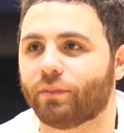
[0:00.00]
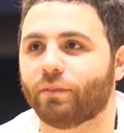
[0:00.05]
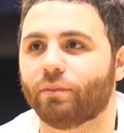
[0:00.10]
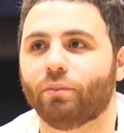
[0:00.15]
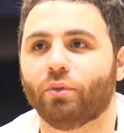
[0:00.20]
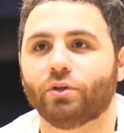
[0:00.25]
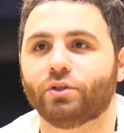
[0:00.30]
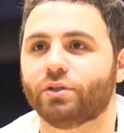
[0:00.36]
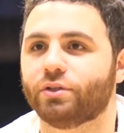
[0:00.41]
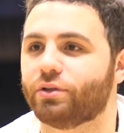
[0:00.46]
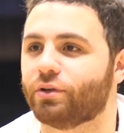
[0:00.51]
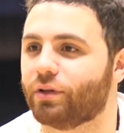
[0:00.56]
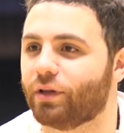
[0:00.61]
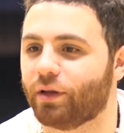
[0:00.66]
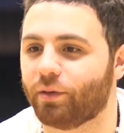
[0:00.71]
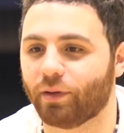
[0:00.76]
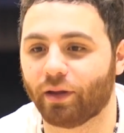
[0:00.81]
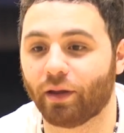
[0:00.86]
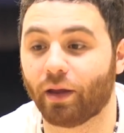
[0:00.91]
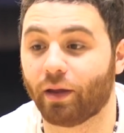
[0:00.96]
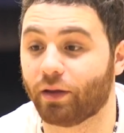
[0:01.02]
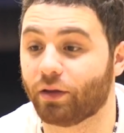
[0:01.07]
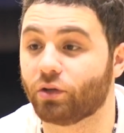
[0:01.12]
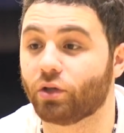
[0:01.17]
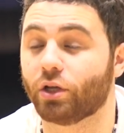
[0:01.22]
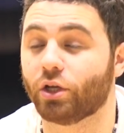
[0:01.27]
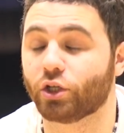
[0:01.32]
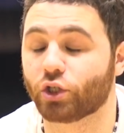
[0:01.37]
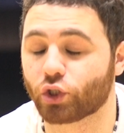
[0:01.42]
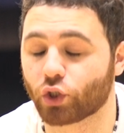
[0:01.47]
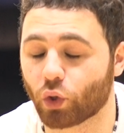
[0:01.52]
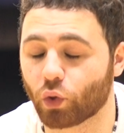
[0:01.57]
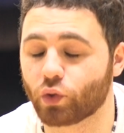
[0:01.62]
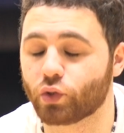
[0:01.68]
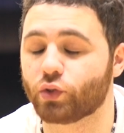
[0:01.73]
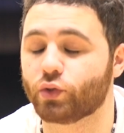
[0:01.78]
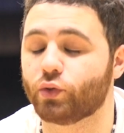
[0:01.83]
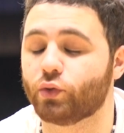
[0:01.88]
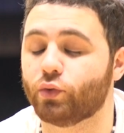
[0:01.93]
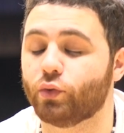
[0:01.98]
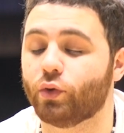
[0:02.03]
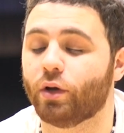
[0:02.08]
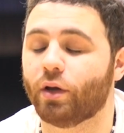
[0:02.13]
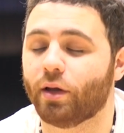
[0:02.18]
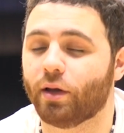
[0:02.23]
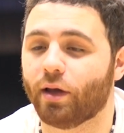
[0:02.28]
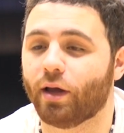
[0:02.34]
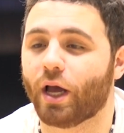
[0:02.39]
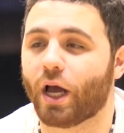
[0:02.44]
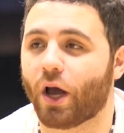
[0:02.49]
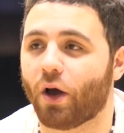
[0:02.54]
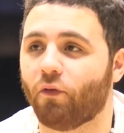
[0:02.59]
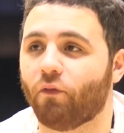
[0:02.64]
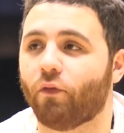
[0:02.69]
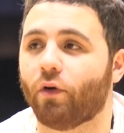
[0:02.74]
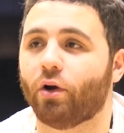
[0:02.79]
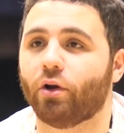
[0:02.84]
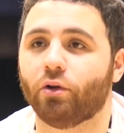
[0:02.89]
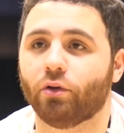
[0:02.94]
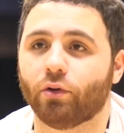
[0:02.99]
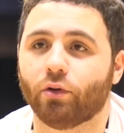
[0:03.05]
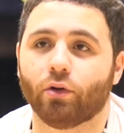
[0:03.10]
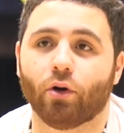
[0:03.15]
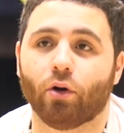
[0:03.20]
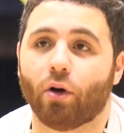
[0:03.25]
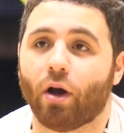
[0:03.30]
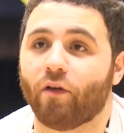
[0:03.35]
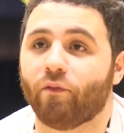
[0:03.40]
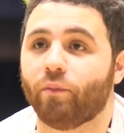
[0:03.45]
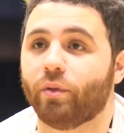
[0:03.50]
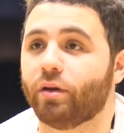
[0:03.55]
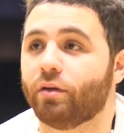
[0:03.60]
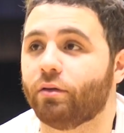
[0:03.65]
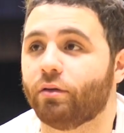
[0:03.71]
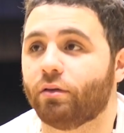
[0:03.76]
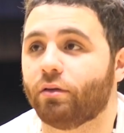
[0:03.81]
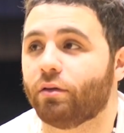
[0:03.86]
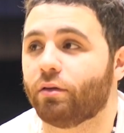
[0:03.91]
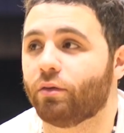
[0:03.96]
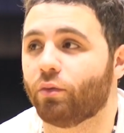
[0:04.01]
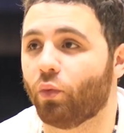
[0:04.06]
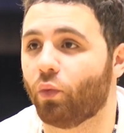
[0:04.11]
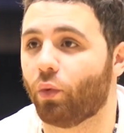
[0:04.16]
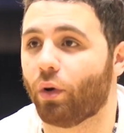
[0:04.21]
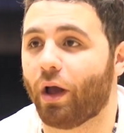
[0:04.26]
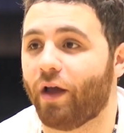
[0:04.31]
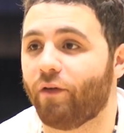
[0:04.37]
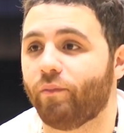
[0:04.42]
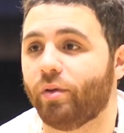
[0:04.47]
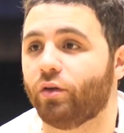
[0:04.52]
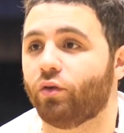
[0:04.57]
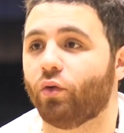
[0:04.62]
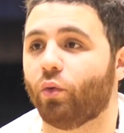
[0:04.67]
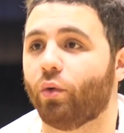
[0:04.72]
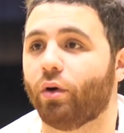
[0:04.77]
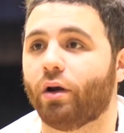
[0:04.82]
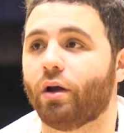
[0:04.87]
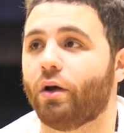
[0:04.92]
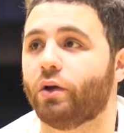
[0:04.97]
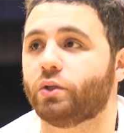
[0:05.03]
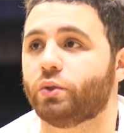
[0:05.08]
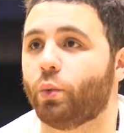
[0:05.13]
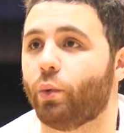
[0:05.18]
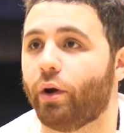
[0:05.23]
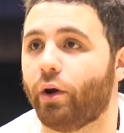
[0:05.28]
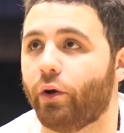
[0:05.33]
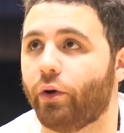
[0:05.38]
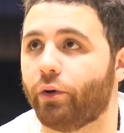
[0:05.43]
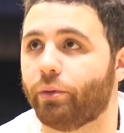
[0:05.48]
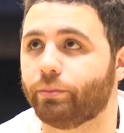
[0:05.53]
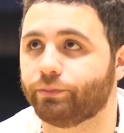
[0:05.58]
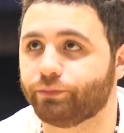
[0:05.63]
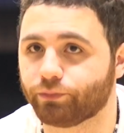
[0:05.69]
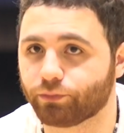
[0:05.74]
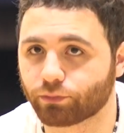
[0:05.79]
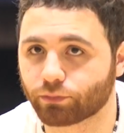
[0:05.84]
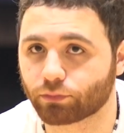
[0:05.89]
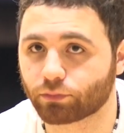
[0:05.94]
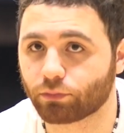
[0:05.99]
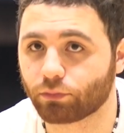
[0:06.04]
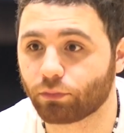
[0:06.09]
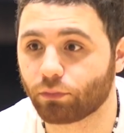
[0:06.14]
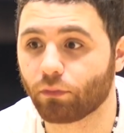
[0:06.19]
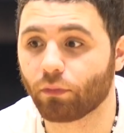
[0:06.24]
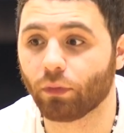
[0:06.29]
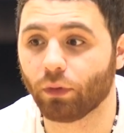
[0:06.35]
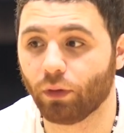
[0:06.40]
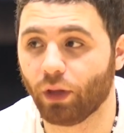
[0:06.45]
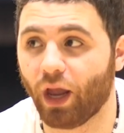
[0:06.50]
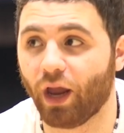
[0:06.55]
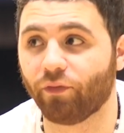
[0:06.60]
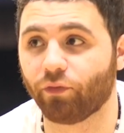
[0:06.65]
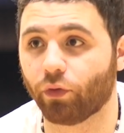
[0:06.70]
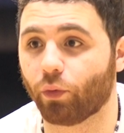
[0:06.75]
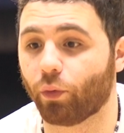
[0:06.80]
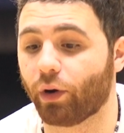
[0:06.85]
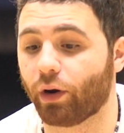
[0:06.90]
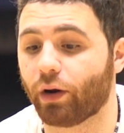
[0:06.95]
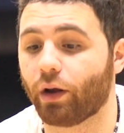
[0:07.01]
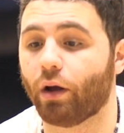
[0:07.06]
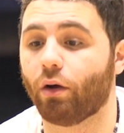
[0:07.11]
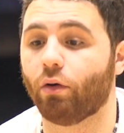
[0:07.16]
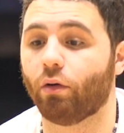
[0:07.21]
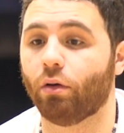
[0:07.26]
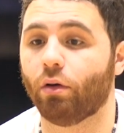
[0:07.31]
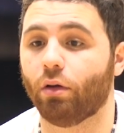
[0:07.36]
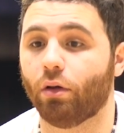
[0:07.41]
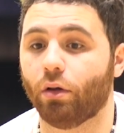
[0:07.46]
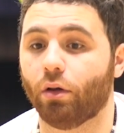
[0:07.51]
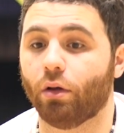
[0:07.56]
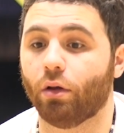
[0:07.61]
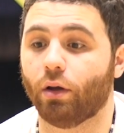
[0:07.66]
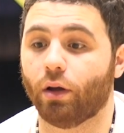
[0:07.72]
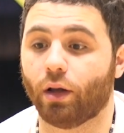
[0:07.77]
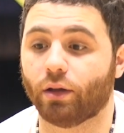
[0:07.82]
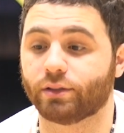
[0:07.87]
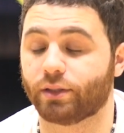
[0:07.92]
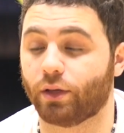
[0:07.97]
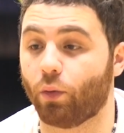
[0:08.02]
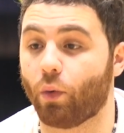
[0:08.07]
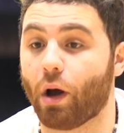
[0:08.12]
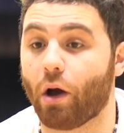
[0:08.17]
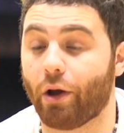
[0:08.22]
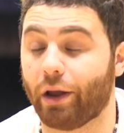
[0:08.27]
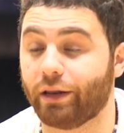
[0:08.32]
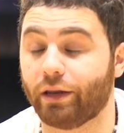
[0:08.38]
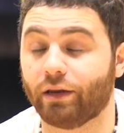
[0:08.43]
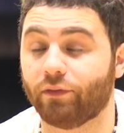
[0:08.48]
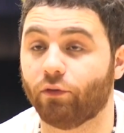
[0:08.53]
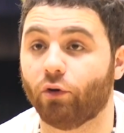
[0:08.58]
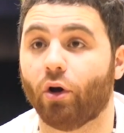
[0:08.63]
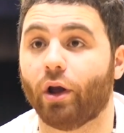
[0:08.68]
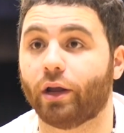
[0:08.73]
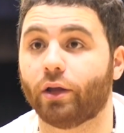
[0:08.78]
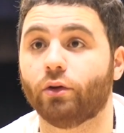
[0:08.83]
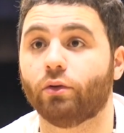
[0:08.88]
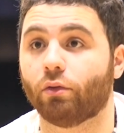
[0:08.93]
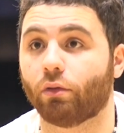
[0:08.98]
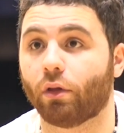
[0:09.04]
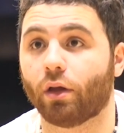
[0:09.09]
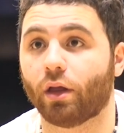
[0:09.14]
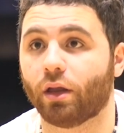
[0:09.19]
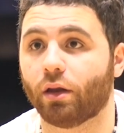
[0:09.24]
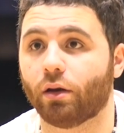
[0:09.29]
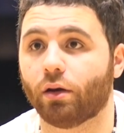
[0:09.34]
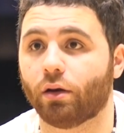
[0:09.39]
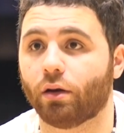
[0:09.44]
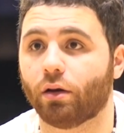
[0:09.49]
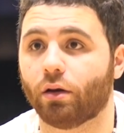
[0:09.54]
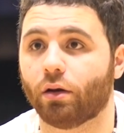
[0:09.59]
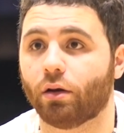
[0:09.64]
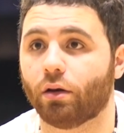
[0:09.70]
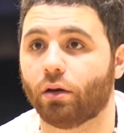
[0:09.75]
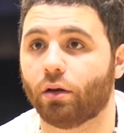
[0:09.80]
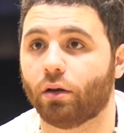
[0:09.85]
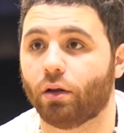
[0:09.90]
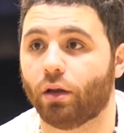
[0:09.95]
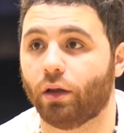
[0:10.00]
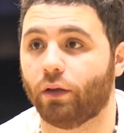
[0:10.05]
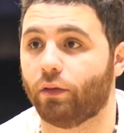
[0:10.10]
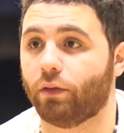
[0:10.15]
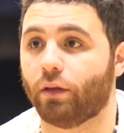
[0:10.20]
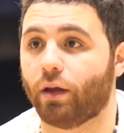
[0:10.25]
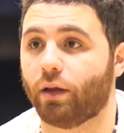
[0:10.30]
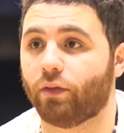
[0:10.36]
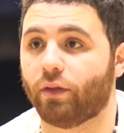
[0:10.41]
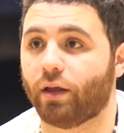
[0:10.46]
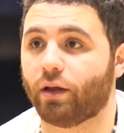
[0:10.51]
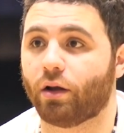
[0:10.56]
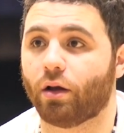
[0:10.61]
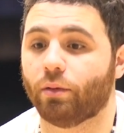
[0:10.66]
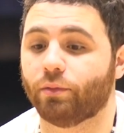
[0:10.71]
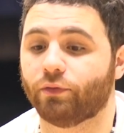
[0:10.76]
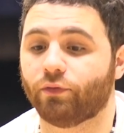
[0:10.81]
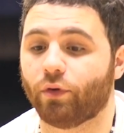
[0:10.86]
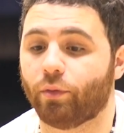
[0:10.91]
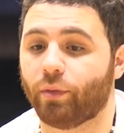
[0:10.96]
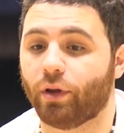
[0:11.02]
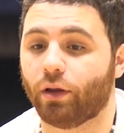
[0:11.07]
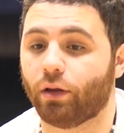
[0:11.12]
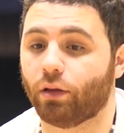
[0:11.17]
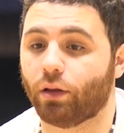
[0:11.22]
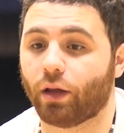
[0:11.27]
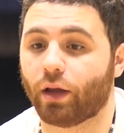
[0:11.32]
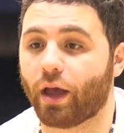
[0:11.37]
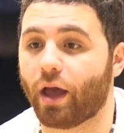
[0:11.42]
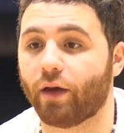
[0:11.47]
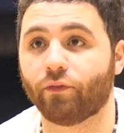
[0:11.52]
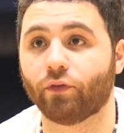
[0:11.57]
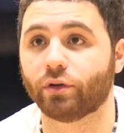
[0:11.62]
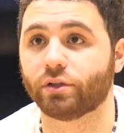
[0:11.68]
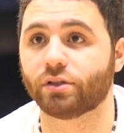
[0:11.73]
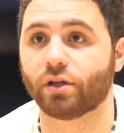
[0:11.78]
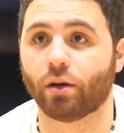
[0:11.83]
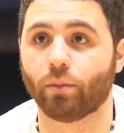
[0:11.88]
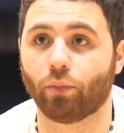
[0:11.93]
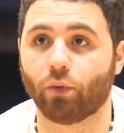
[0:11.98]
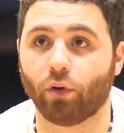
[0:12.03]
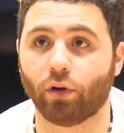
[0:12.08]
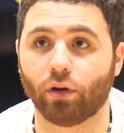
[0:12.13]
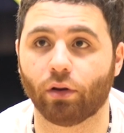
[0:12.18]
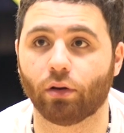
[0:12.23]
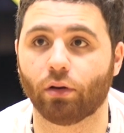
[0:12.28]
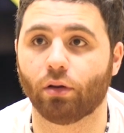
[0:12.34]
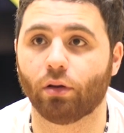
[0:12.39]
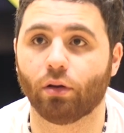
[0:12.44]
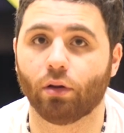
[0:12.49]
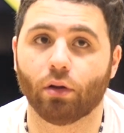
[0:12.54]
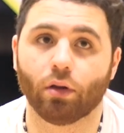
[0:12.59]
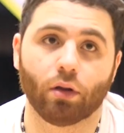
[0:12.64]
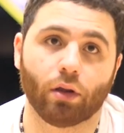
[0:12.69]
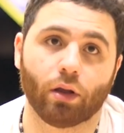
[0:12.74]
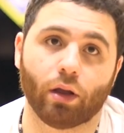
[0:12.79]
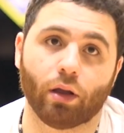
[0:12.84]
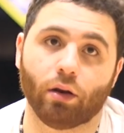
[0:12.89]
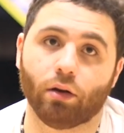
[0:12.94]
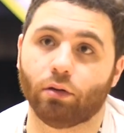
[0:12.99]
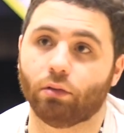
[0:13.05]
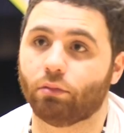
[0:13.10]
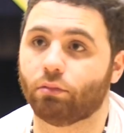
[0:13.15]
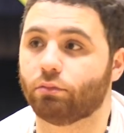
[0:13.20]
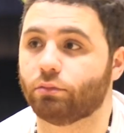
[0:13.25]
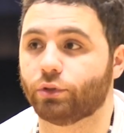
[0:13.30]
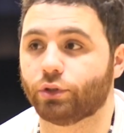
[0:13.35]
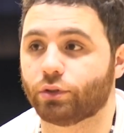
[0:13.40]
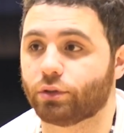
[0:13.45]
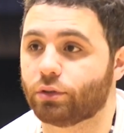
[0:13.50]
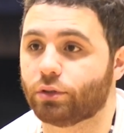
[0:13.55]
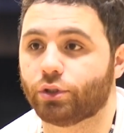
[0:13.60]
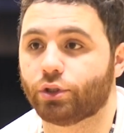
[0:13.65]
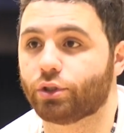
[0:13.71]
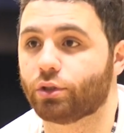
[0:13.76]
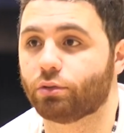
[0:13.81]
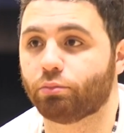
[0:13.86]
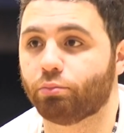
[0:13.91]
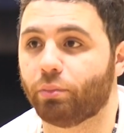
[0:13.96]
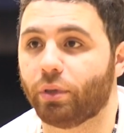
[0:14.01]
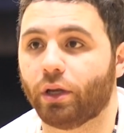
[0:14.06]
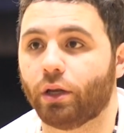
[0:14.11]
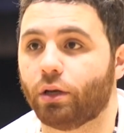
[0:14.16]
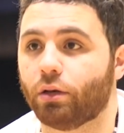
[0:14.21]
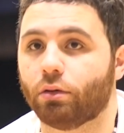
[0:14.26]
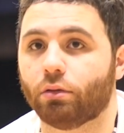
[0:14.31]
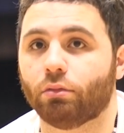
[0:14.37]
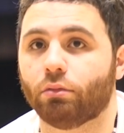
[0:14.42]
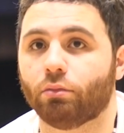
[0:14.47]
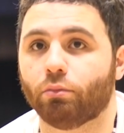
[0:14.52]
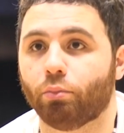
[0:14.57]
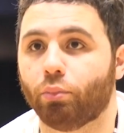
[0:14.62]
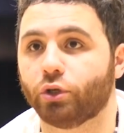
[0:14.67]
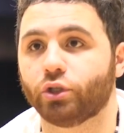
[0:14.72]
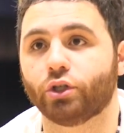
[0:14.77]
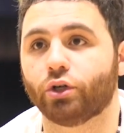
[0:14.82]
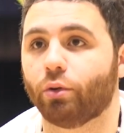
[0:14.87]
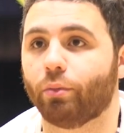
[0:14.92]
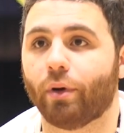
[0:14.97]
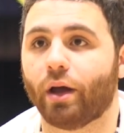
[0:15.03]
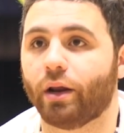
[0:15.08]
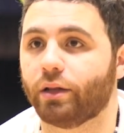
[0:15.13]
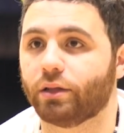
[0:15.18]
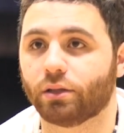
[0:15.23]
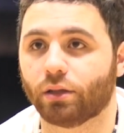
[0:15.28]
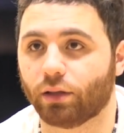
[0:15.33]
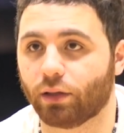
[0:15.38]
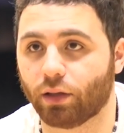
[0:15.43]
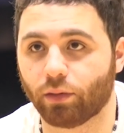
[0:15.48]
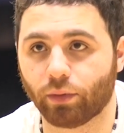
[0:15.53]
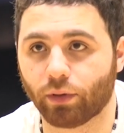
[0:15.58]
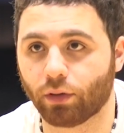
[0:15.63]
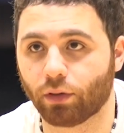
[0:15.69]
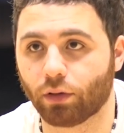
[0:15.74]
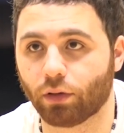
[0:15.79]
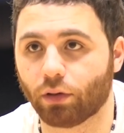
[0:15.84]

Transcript: Pushes your limit. It shows you how far you can go. I've been to workouts where after the workout, I'll say, "Wow, I didn't even know I could do that," and that comes from a like an effort standpoint, and just pushing your body to the limit.